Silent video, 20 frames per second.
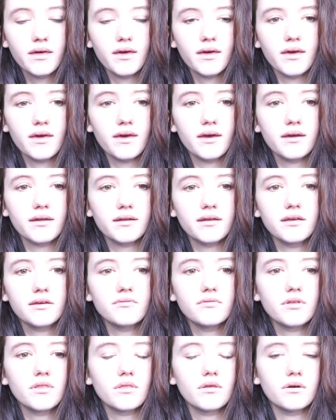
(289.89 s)
And
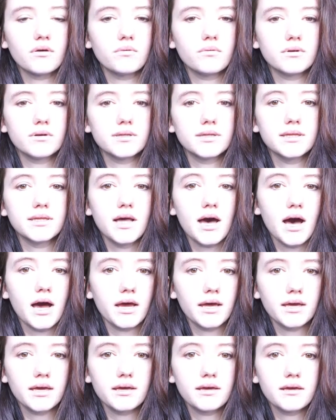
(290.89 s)
even though we're
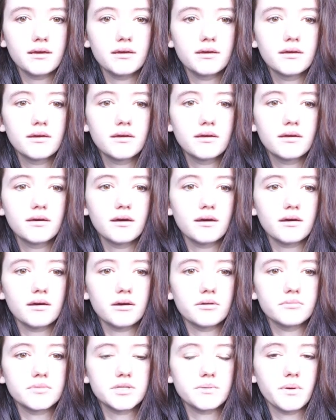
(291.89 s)
lying
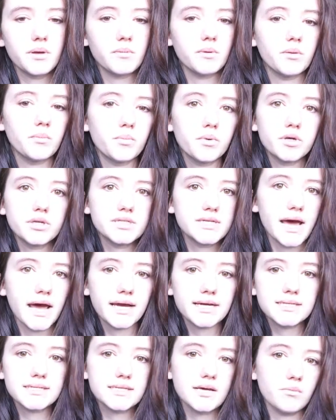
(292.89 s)
to maybe
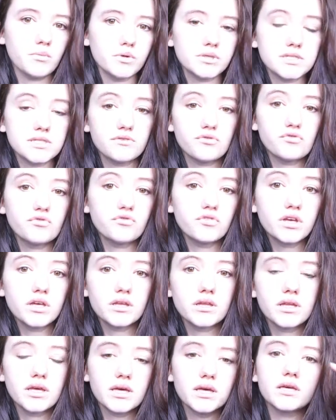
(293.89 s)
protect someone's
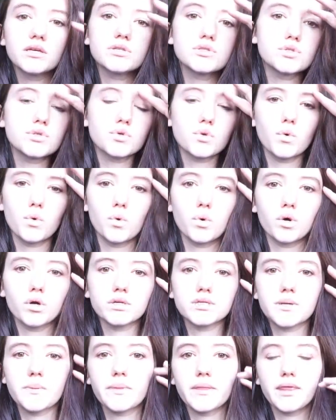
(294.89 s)
feelings
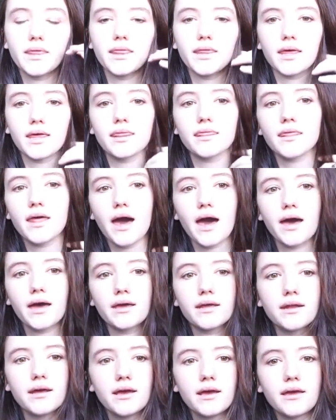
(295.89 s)
or something like
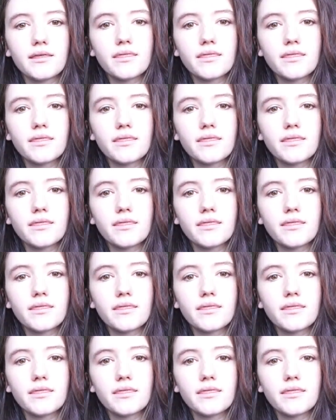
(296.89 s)
that,